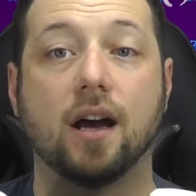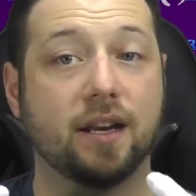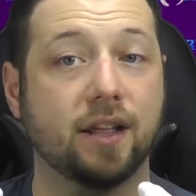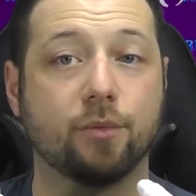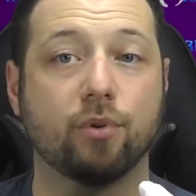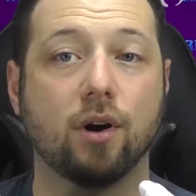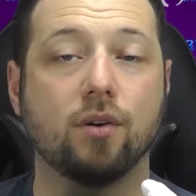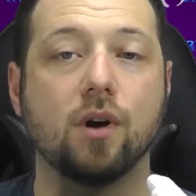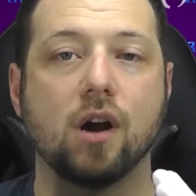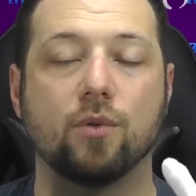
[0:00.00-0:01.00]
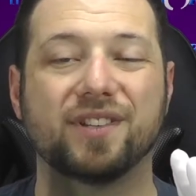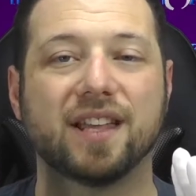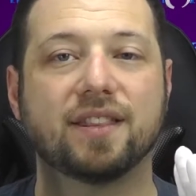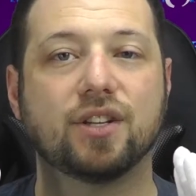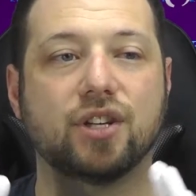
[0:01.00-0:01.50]
Another pro was
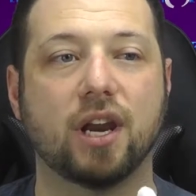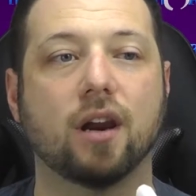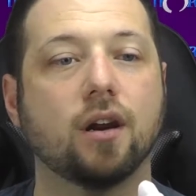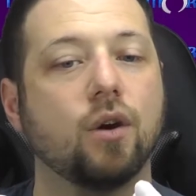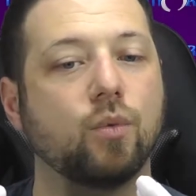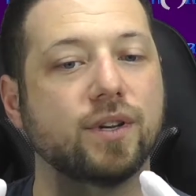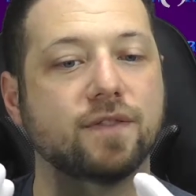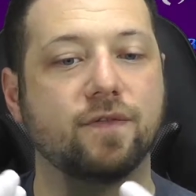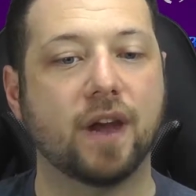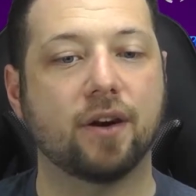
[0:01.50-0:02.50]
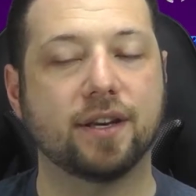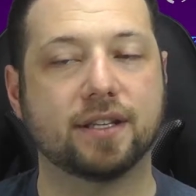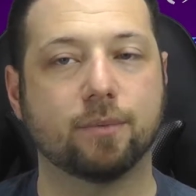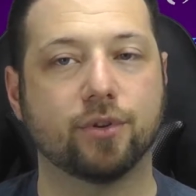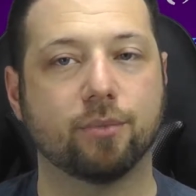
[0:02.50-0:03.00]
that the chair was very
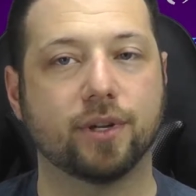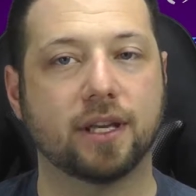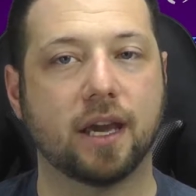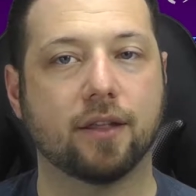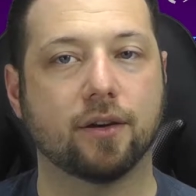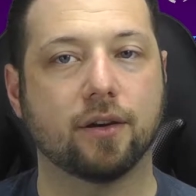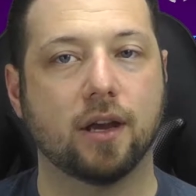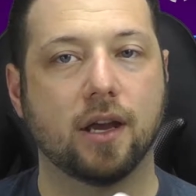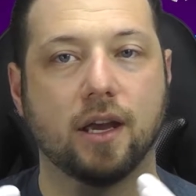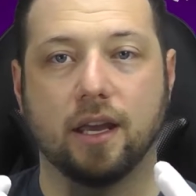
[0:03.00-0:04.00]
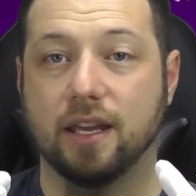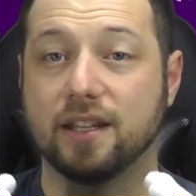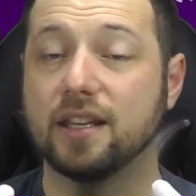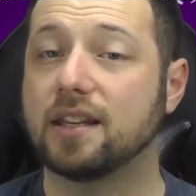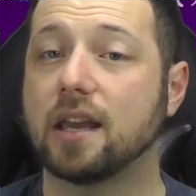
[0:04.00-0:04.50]
simple to put together. It
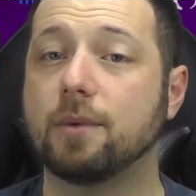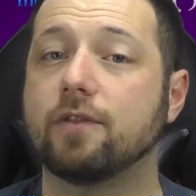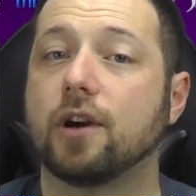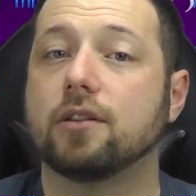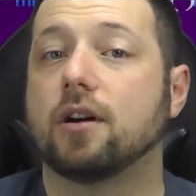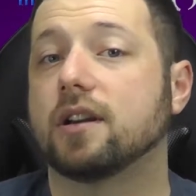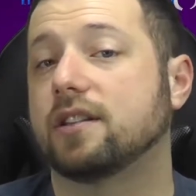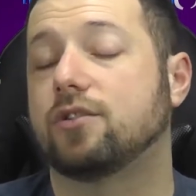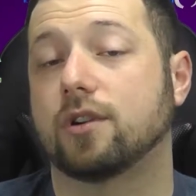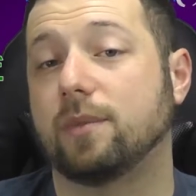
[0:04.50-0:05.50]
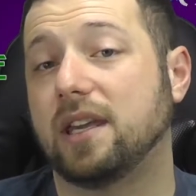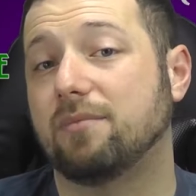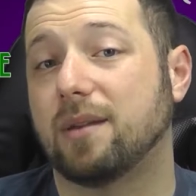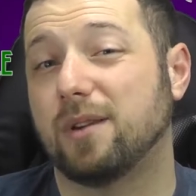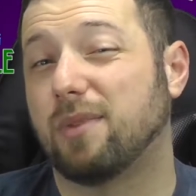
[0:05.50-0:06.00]
didn't take me very long. It took me
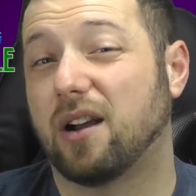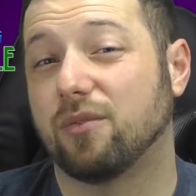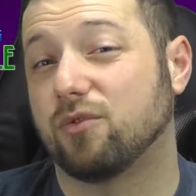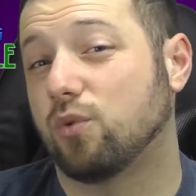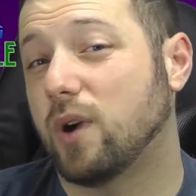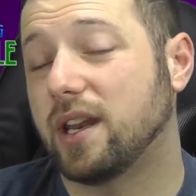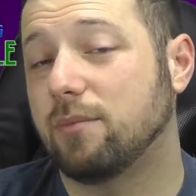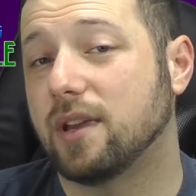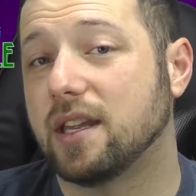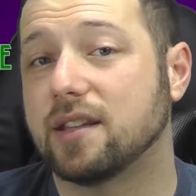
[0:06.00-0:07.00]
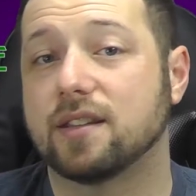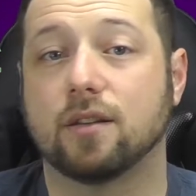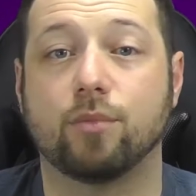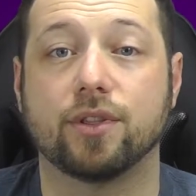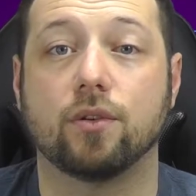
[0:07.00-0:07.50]
maybe about 20 minutes
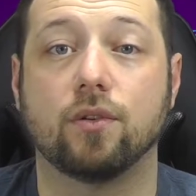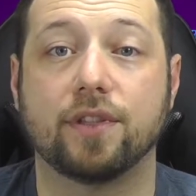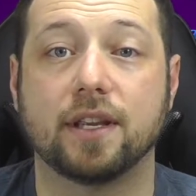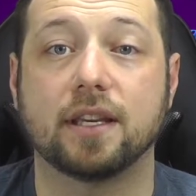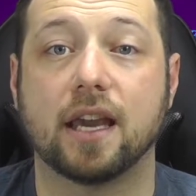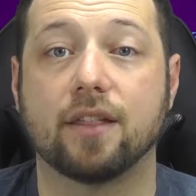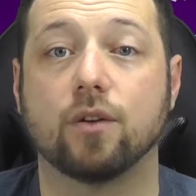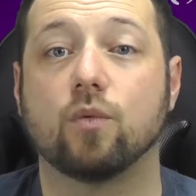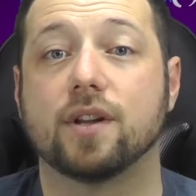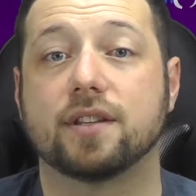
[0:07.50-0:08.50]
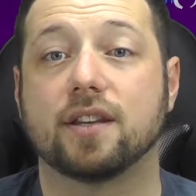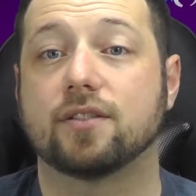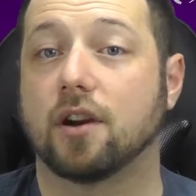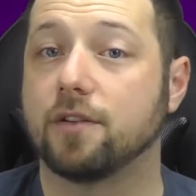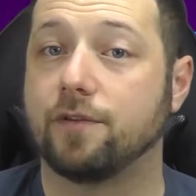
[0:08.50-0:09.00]
to put the whole thing together once I
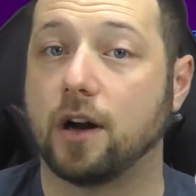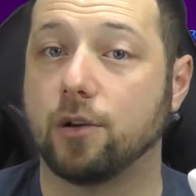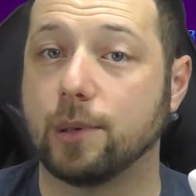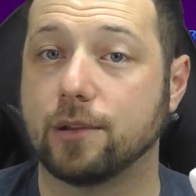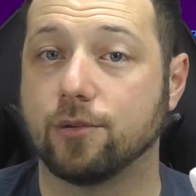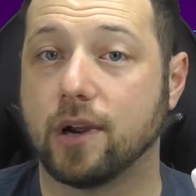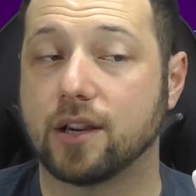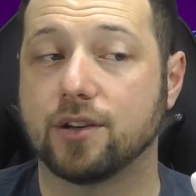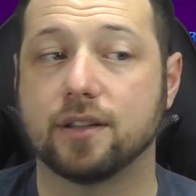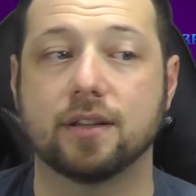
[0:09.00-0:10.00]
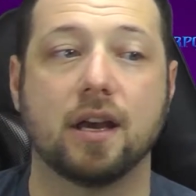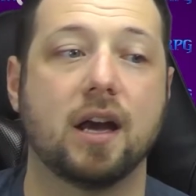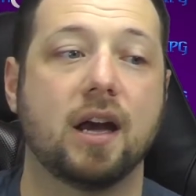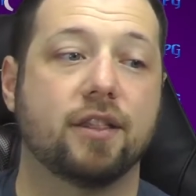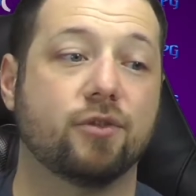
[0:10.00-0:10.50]
started following the directions.
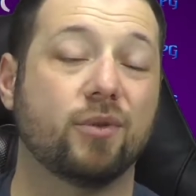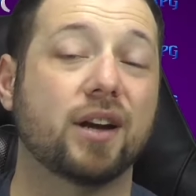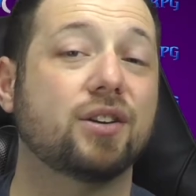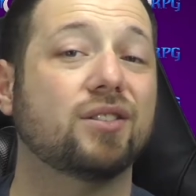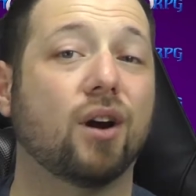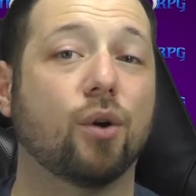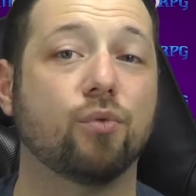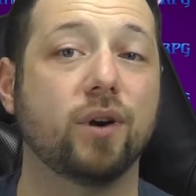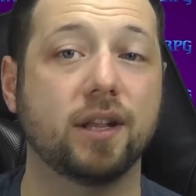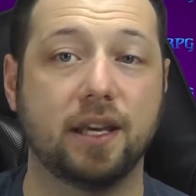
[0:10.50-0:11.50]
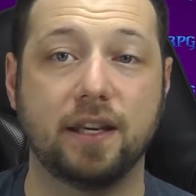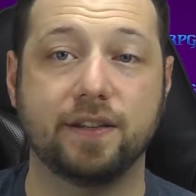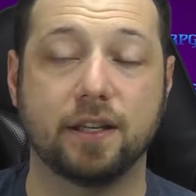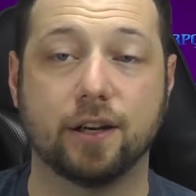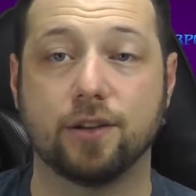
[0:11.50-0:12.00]
The directions are really
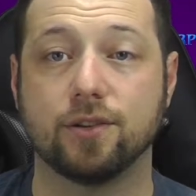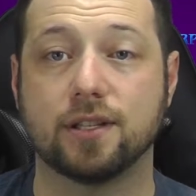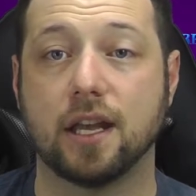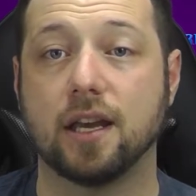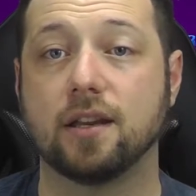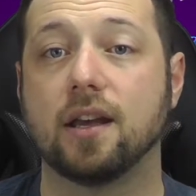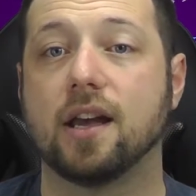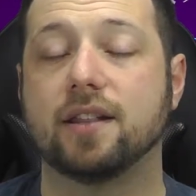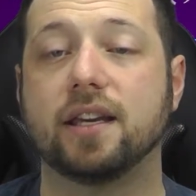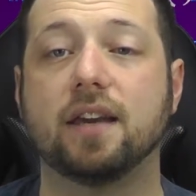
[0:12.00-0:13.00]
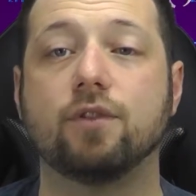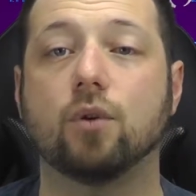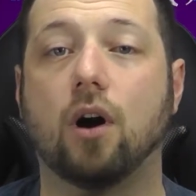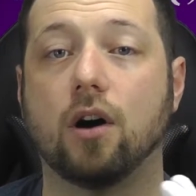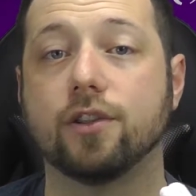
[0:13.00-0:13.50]
easy to understand. They give
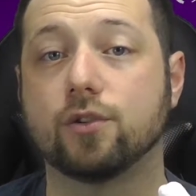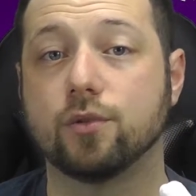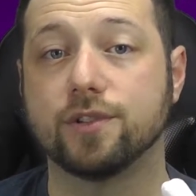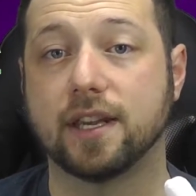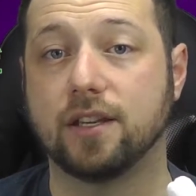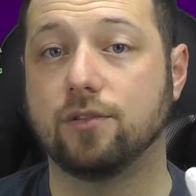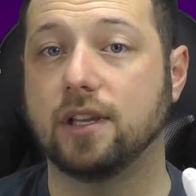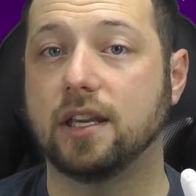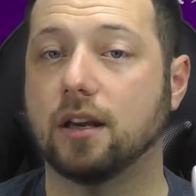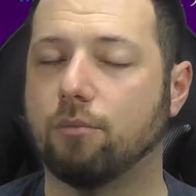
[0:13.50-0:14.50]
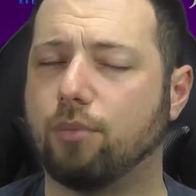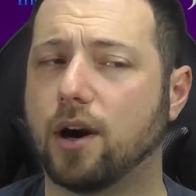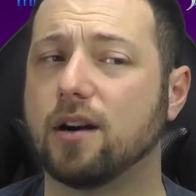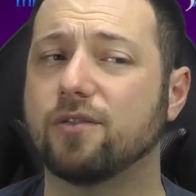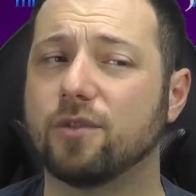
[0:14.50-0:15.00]
you all the tools that you need
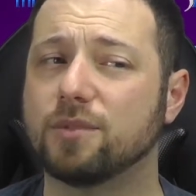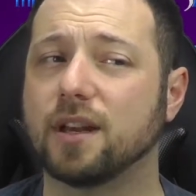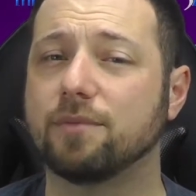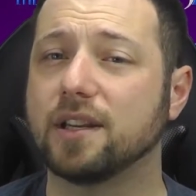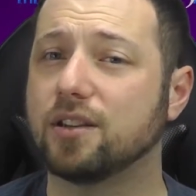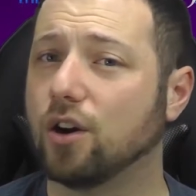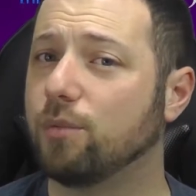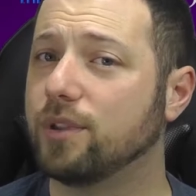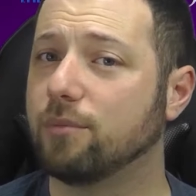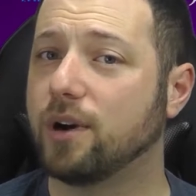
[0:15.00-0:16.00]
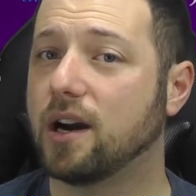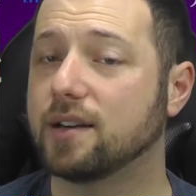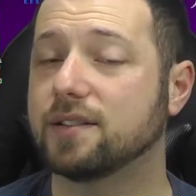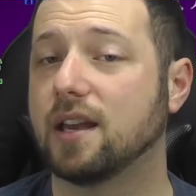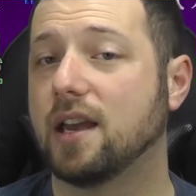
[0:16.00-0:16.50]
apart from something to open the
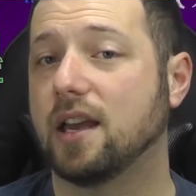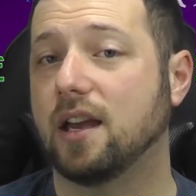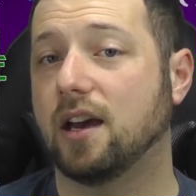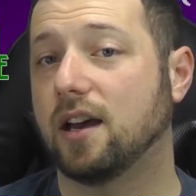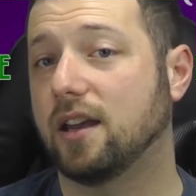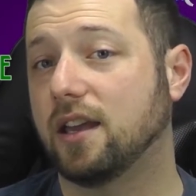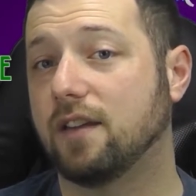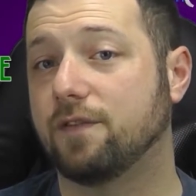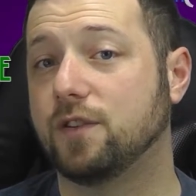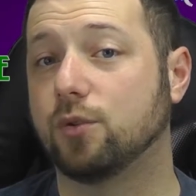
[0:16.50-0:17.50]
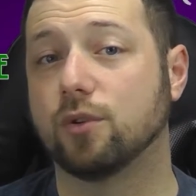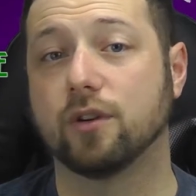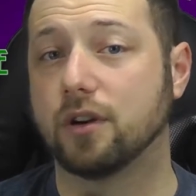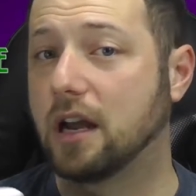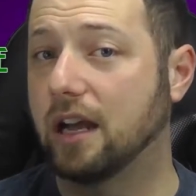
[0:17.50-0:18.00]
box. If
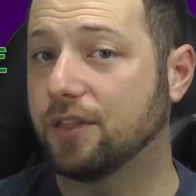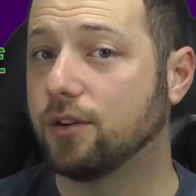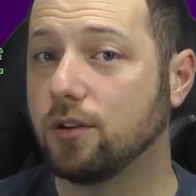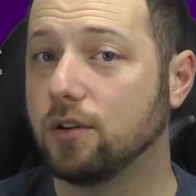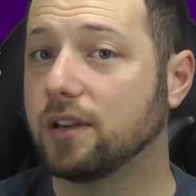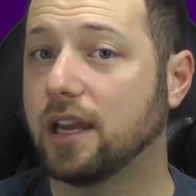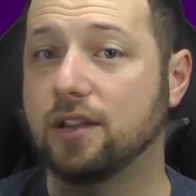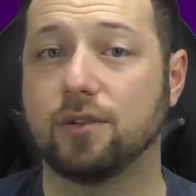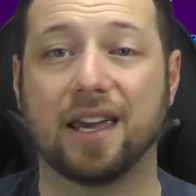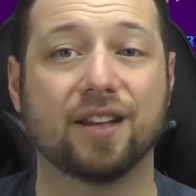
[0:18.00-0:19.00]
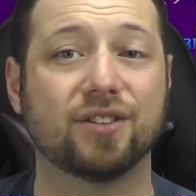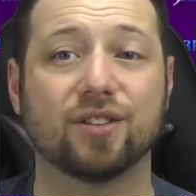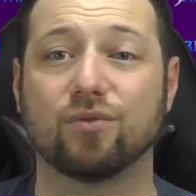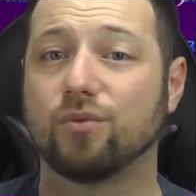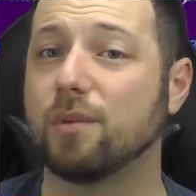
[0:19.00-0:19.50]
you're not the Hulk and you can't
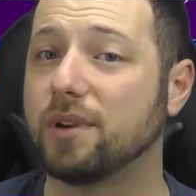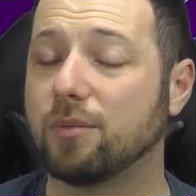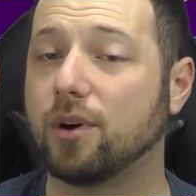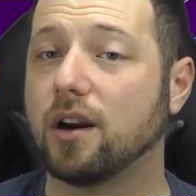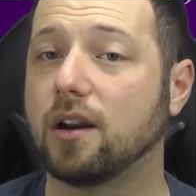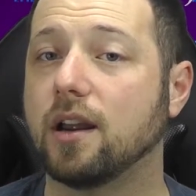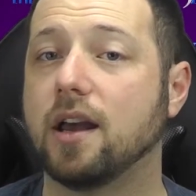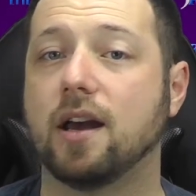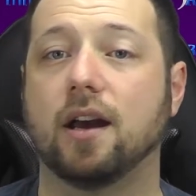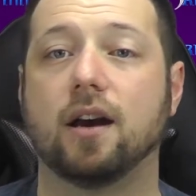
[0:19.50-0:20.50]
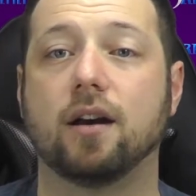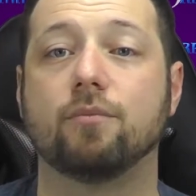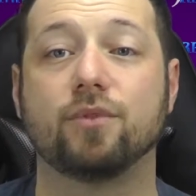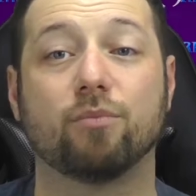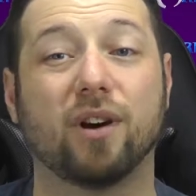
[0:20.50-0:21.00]
just rip it apart,
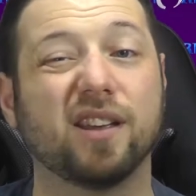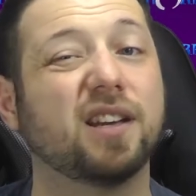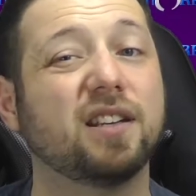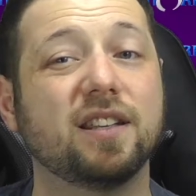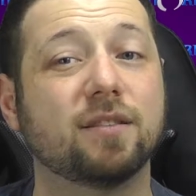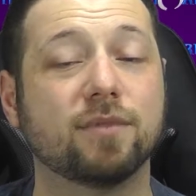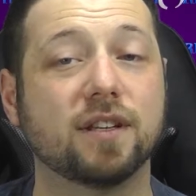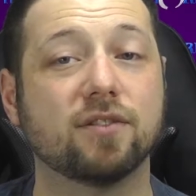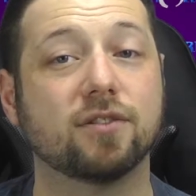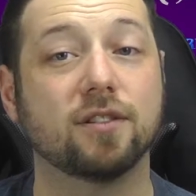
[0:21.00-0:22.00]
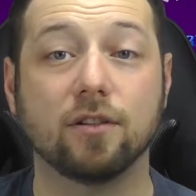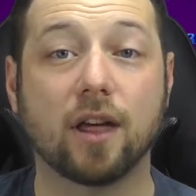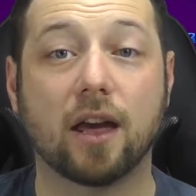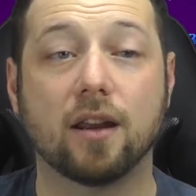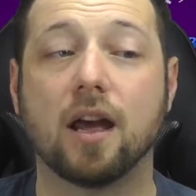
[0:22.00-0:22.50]
you're probably going to need some scissors to do
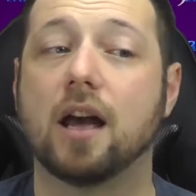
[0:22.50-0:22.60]
that.